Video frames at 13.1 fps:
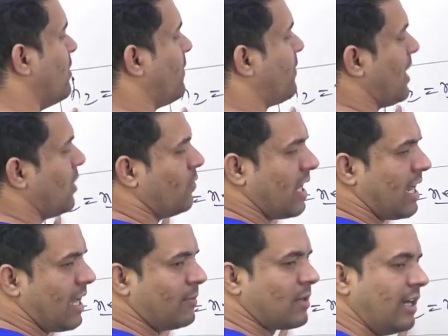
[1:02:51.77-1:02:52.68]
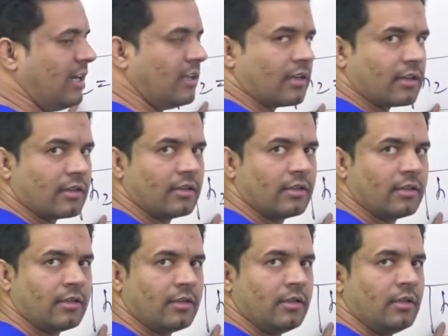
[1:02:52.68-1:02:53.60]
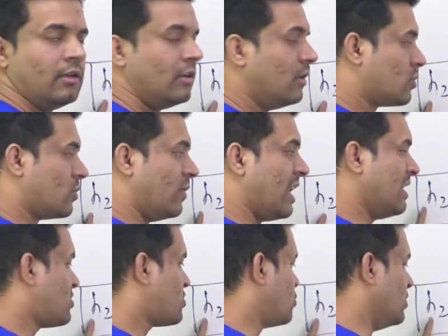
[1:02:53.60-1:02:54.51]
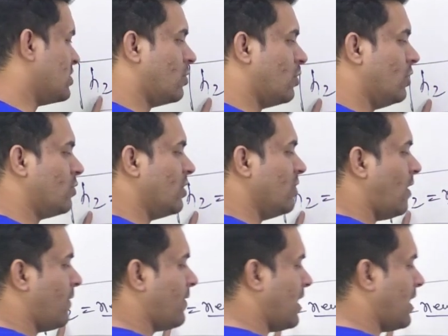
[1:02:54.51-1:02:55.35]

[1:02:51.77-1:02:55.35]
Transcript: new of hello when I am writing. So when h2 is equal to new